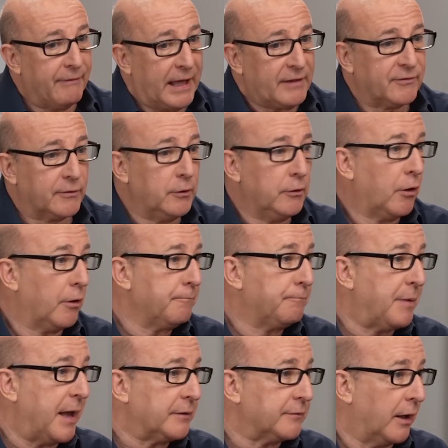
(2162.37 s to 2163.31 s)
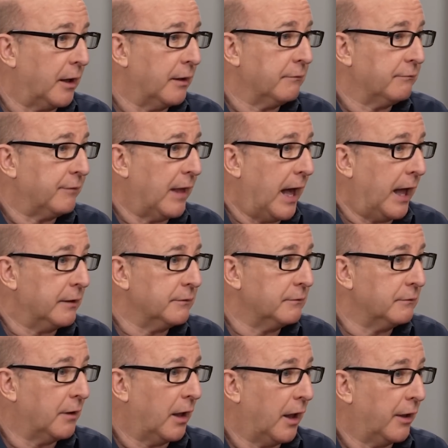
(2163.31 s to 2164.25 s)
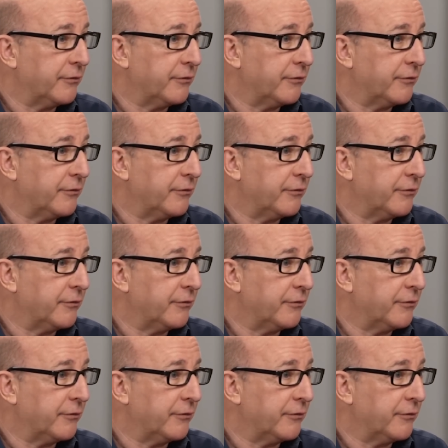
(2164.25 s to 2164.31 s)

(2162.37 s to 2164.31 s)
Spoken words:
that's a lot better than,